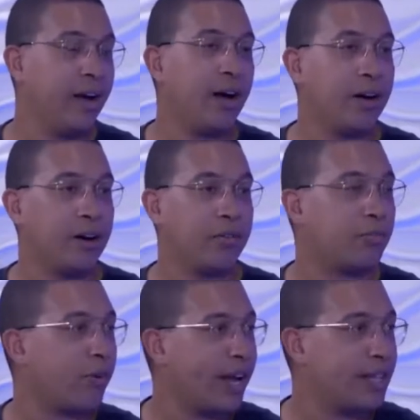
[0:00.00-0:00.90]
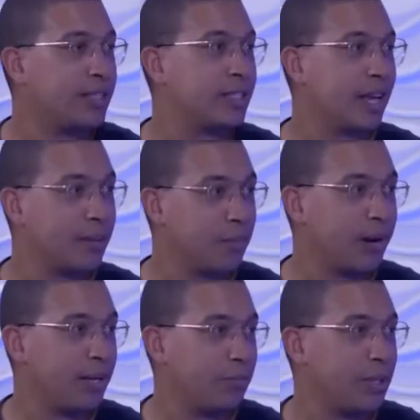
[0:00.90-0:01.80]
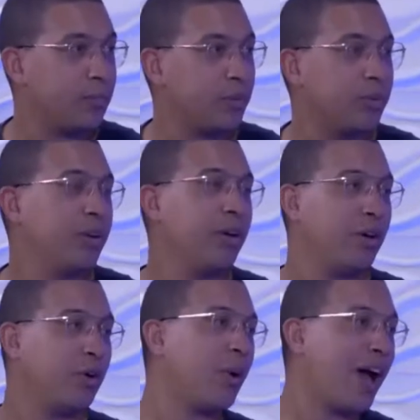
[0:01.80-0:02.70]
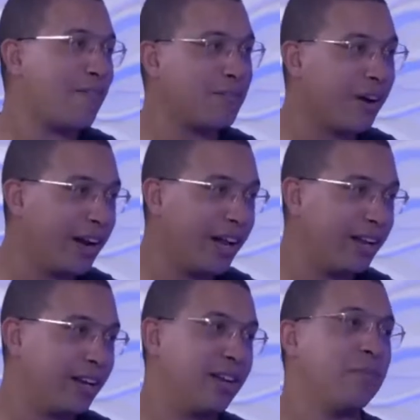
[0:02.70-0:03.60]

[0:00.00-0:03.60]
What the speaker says: of friends, like-minded people who have done it,